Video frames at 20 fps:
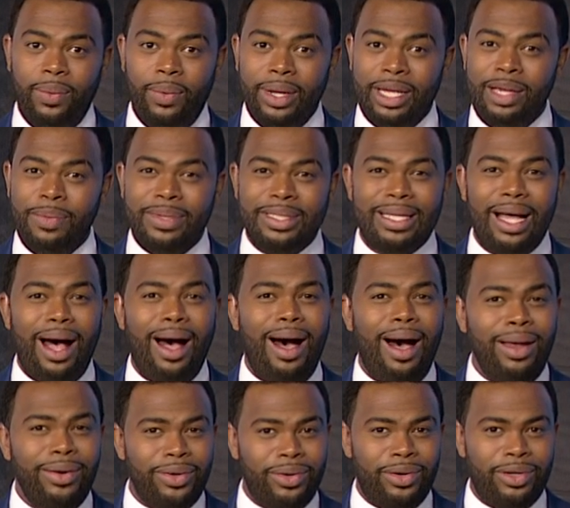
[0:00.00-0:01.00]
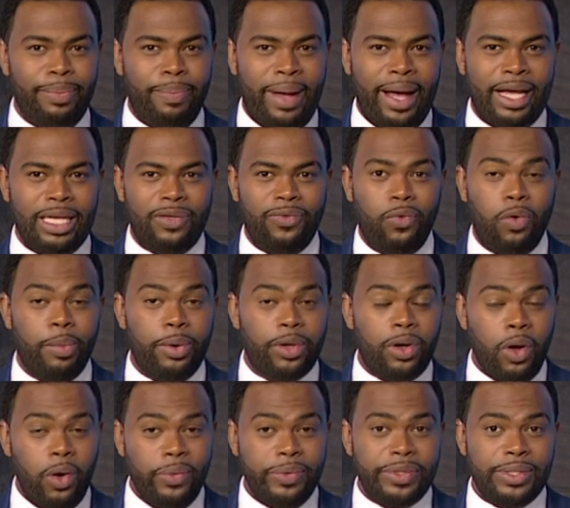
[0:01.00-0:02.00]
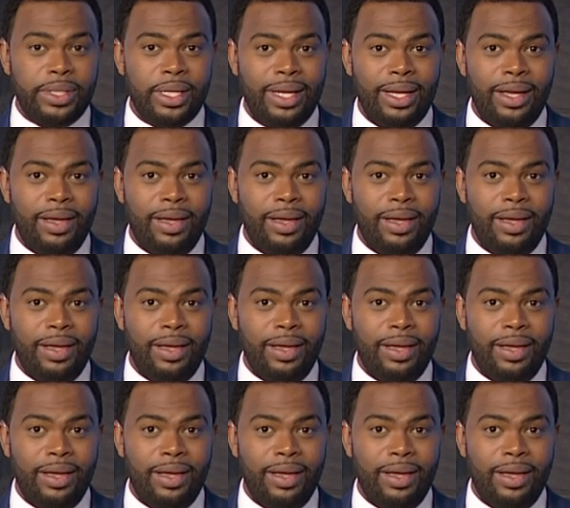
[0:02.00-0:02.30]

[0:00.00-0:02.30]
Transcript: where he was honored by his former coach,